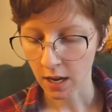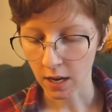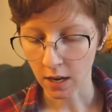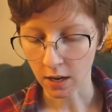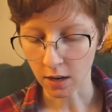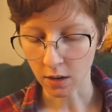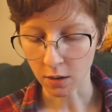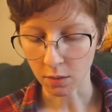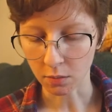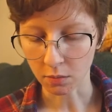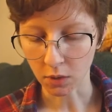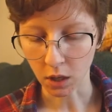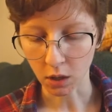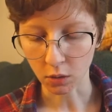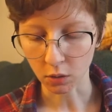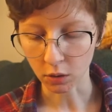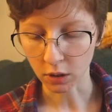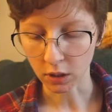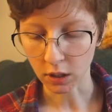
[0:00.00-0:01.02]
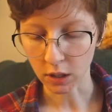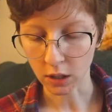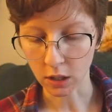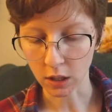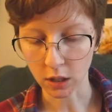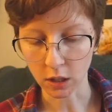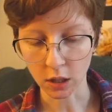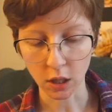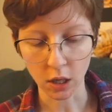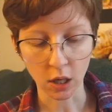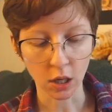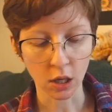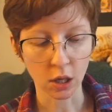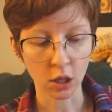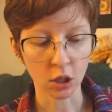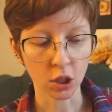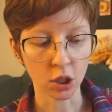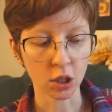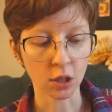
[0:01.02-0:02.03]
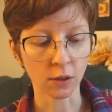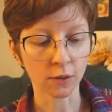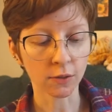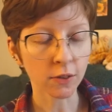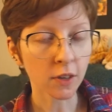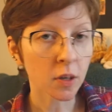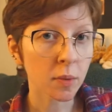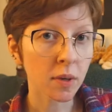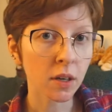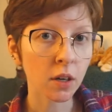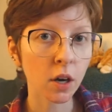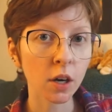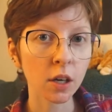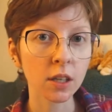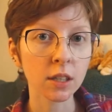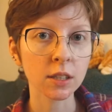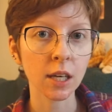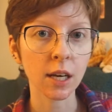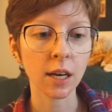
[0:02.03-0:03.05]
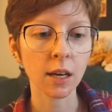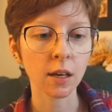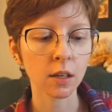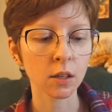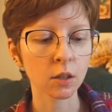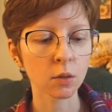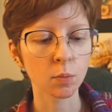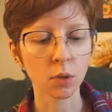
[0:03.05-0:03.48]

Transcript: um, not only is she a female architect,